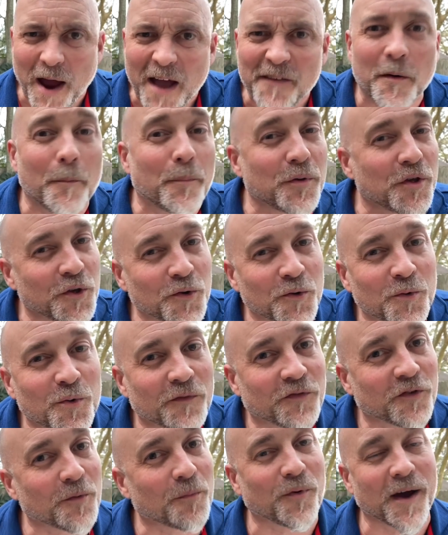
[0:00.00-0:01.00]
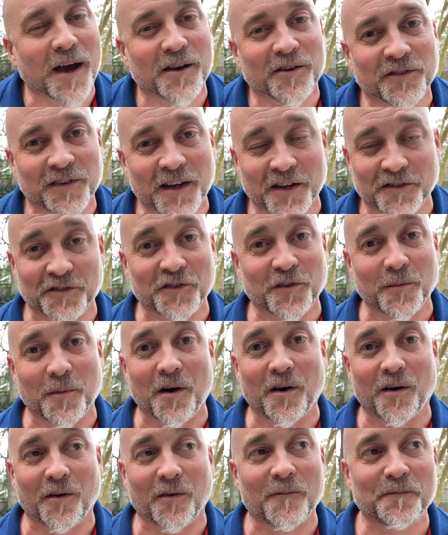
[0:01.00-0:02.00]
I have a beautiful bridal session
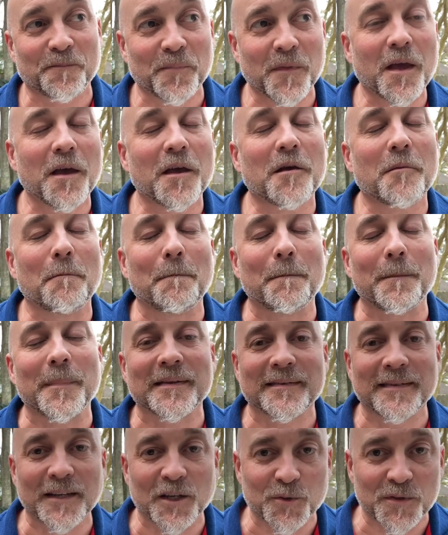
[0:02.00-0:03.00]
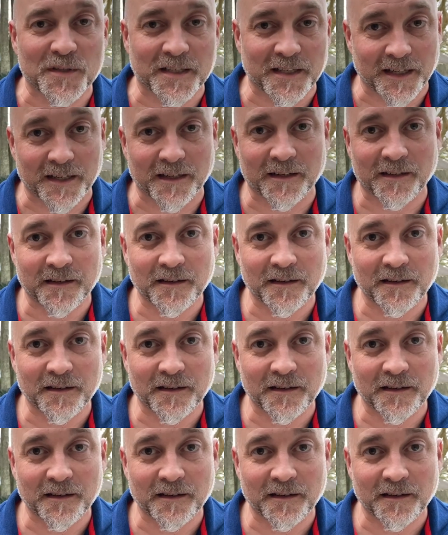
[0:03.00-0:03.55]
tomorrow. Miss Lucy.